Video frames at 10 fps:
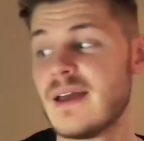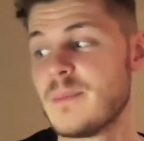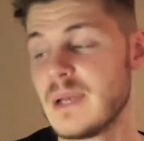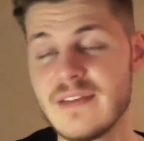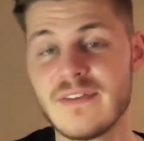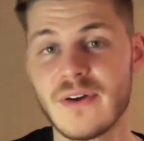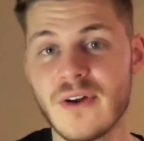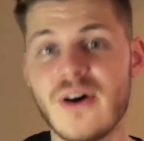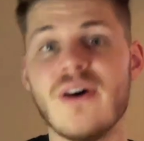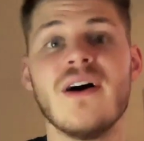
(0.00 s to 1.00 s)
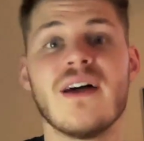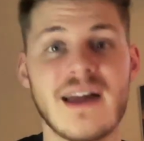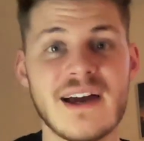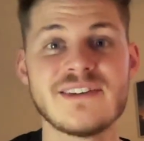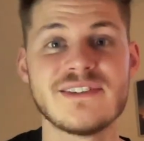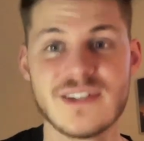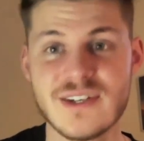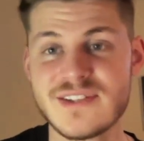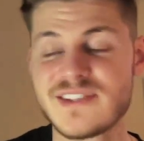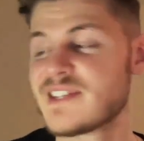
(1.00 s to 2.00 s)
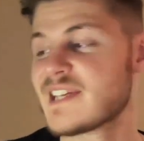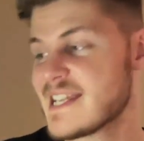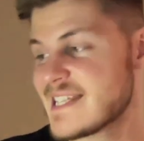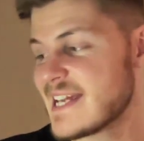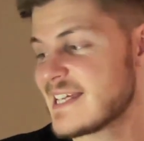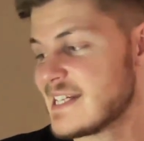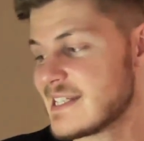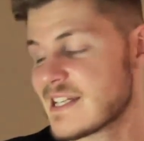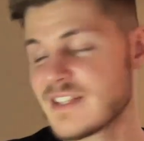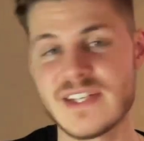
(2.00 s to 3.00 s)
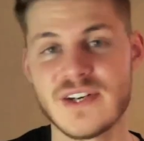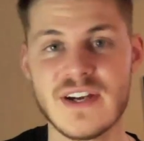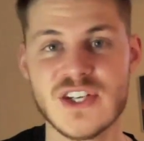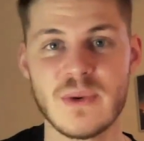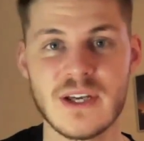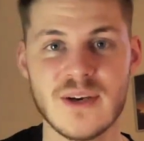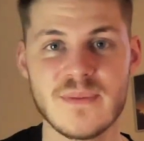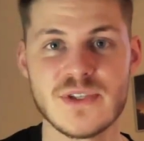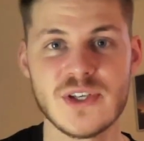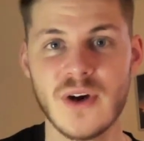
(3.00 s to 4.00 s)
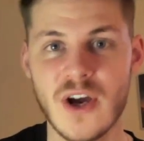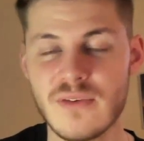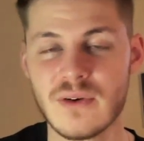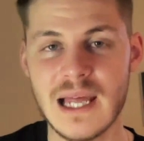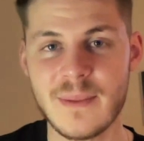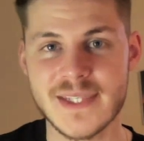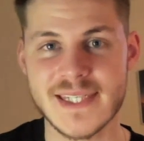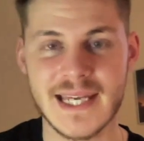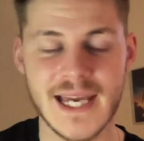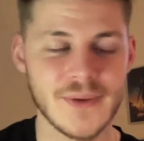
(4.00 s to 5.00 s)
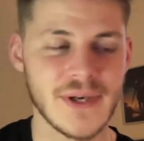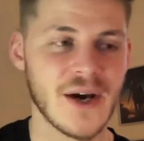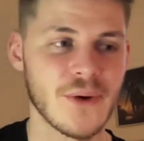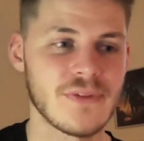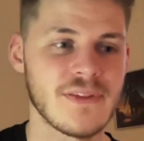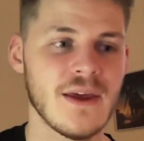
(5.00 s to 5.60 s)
Believe it or not, that does get taken into consideration when it comes to your overall Amazon account health.